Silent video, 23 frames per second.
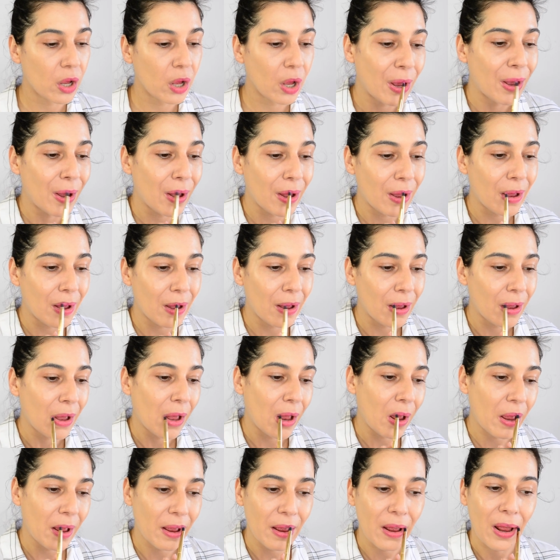I
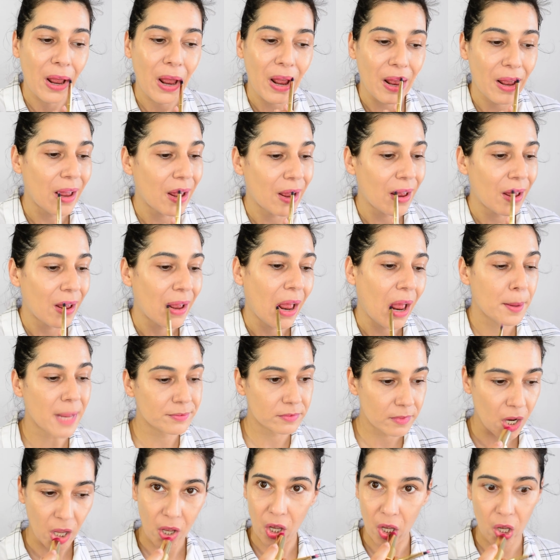decided to go with the
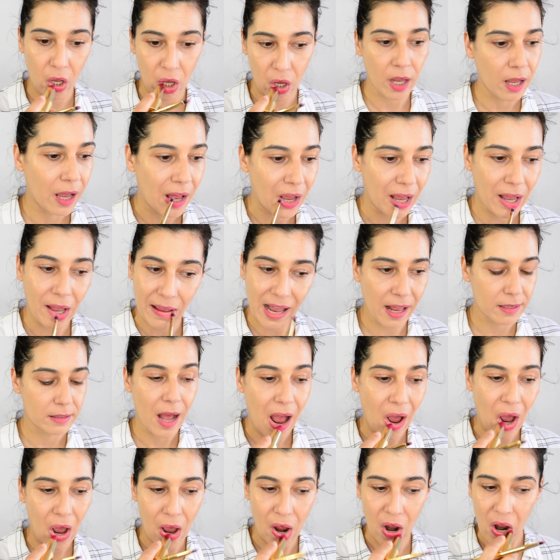stain to start
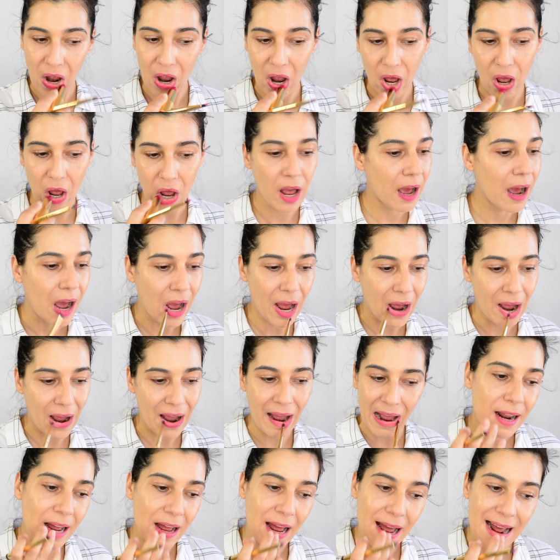off with, and
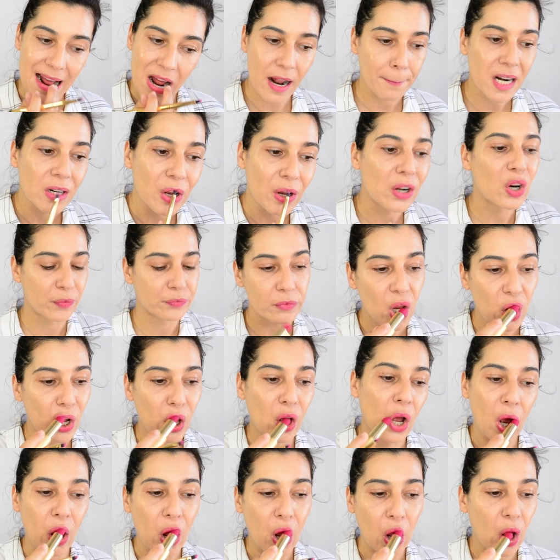I just applied a
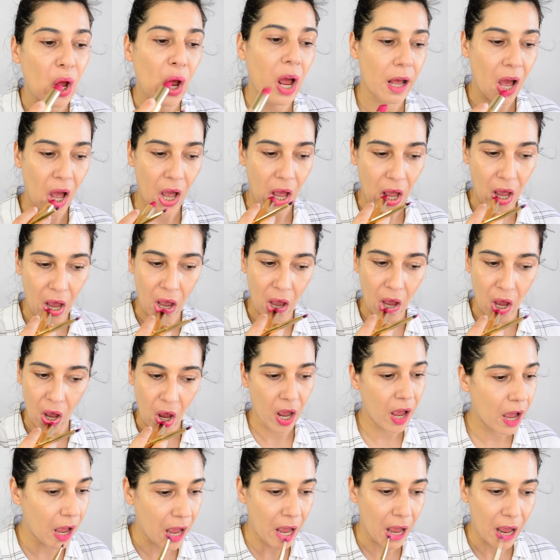light layer of the
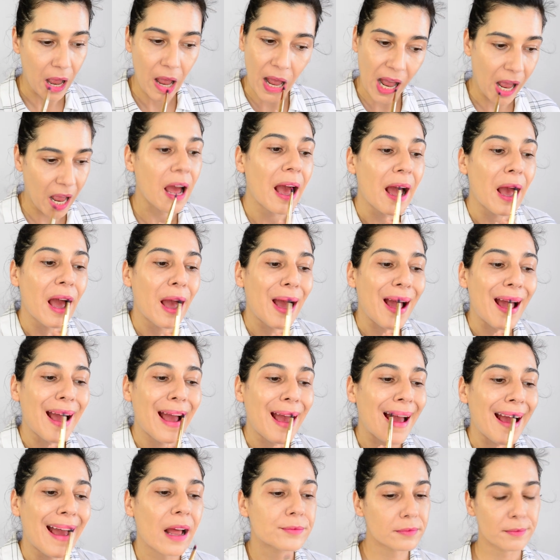product onto